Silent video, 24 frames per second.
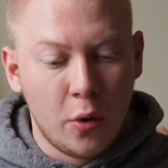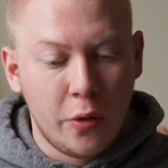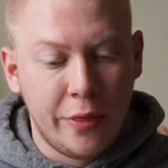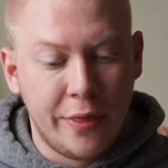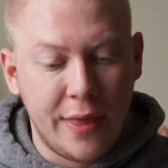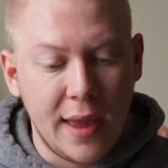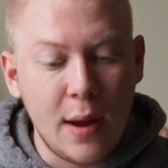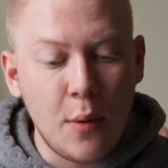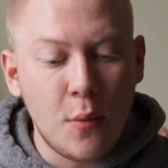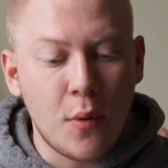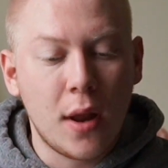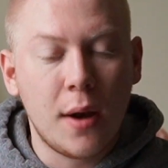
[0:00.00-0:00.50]

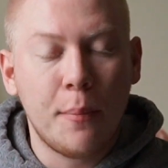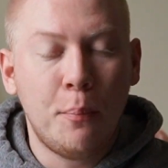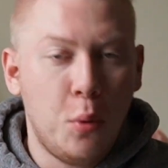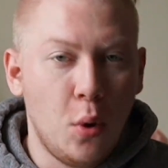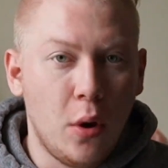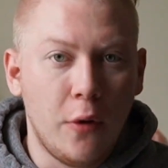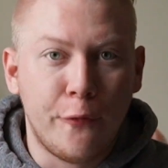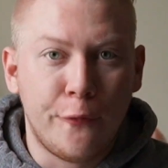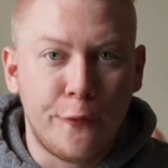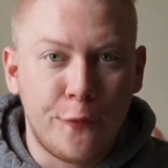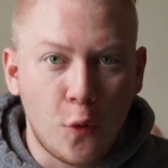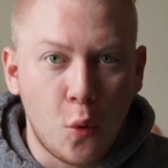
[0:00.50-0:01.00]
they want to
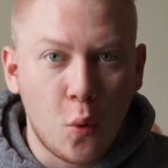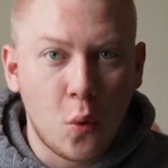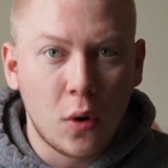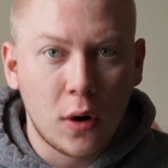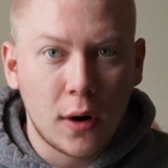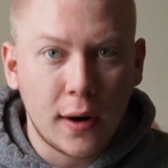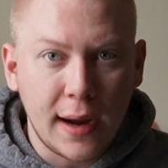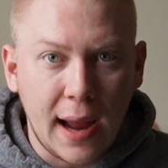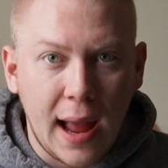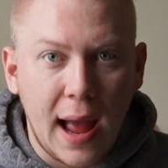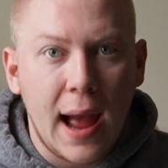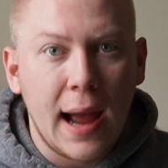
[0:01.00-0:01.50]
put
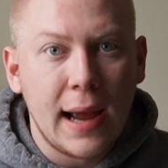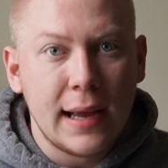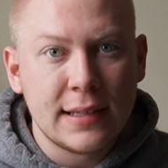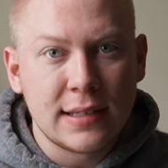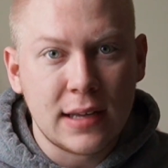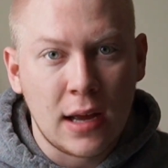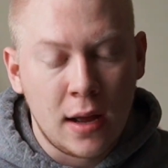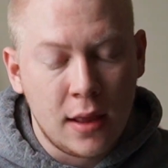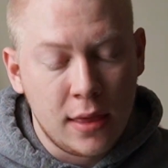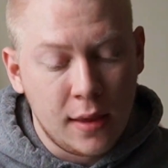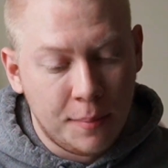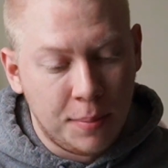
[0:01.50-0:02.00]
4 guys
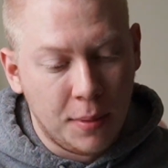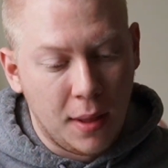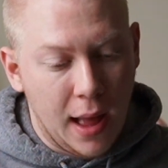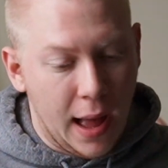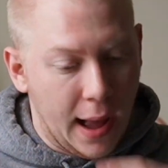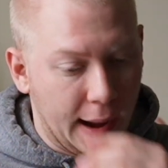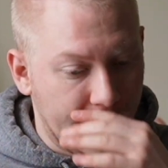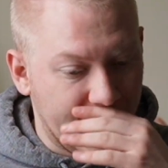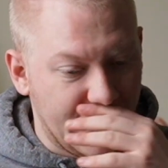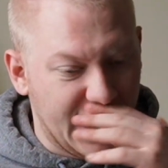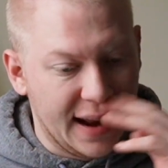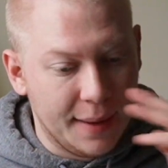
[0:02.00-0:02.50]
on the
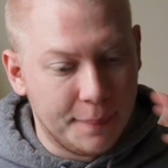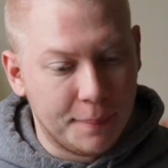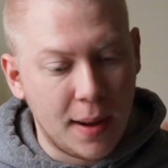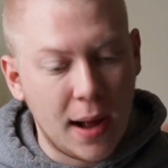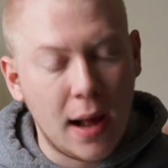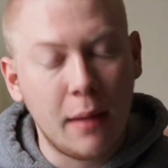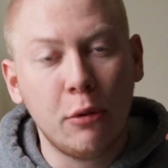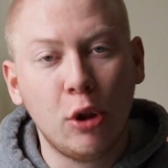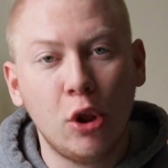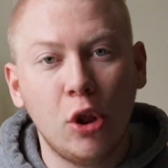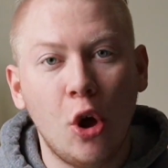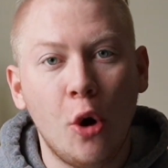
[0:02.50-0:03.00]
block, and
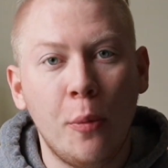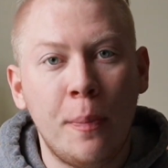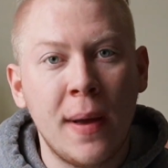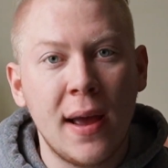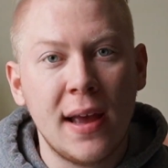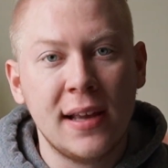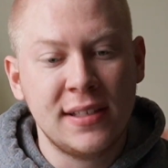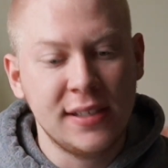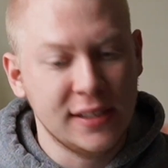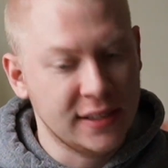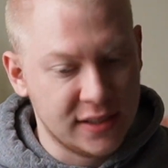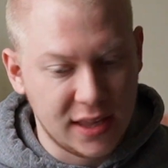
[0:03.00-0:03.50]
Pablo
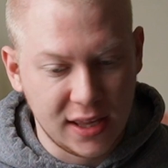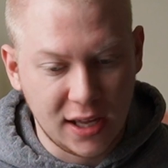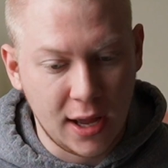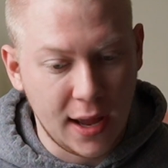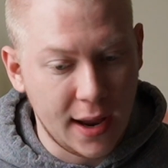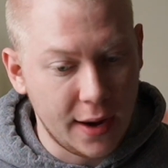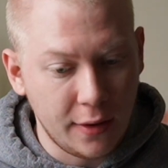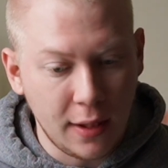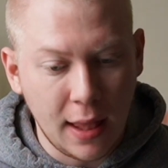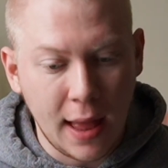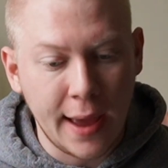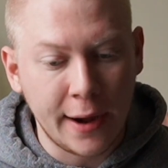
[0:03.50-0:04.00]
Lopez is the
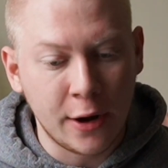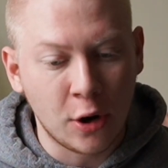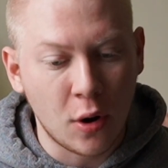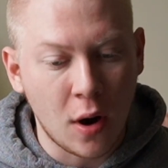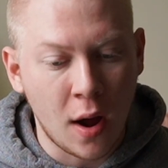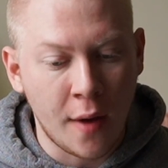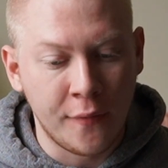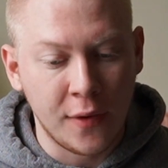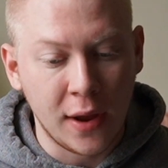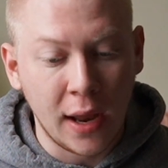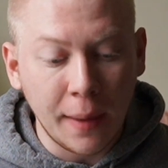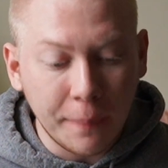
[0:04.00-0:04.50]
headliner
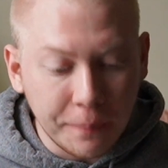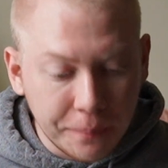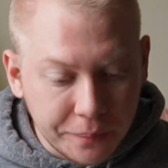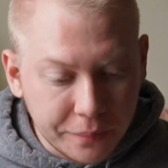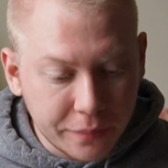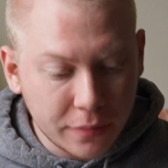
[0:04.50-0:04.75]
of it.